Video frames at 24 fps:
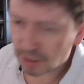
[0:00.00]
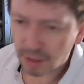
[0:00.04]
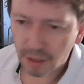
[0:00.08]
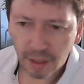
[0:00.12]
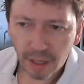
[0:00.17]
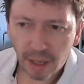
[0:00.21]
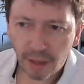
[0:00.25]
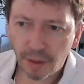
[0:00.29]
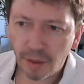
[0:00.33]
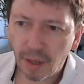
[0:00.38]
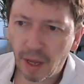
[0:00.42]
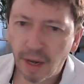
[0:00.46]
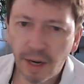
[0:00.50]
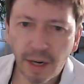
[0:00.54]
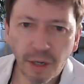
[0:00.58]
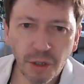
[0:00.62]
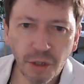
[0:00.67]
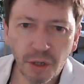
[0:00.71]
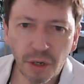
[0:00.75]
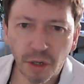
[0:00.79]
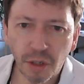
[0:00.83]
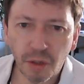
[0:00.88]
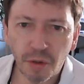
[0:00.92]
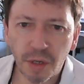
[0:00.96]
then an
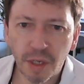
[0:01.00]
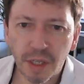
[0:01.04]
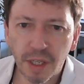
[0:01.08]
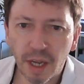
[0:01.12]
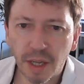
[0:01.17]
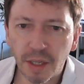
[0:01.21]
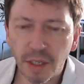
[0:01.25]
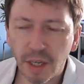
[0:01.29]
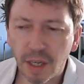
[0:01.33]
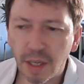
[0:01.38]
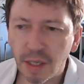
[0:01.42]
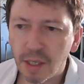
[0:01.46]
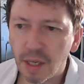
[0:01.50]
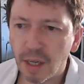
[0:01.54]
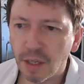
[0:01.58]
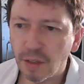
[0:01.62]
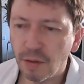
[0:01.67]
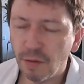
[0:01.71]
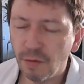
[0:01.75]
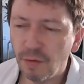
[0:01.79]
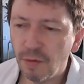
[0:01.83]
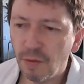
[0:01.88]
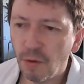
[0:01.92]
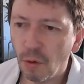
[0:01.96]
introductory setting set
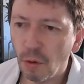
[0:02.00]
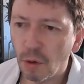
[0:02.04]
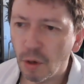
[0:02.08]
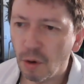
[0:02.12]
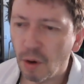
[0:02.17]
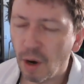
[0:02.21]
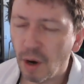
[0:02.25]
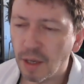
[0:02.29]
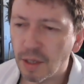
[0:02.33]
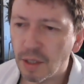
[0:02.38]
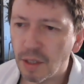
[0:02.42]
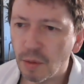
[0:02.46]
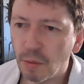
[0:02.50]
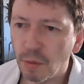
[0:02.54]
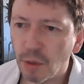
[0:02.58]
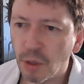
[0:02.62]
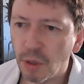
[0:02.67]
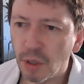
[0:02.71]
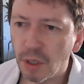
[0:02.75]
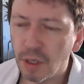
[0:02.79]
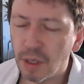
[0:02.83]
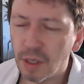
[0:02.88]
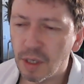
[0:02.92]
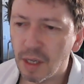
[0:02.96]
in Fallcrest, which
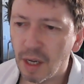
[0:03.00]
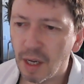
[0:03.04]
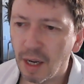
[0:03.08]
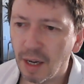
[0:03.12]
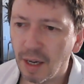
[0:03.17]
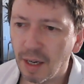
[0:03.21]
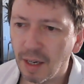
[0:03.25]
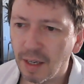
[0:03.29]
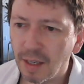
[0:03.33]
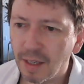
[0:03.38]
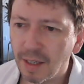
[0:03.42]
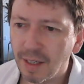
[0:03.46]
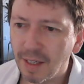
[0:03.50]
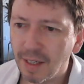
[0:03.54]
is a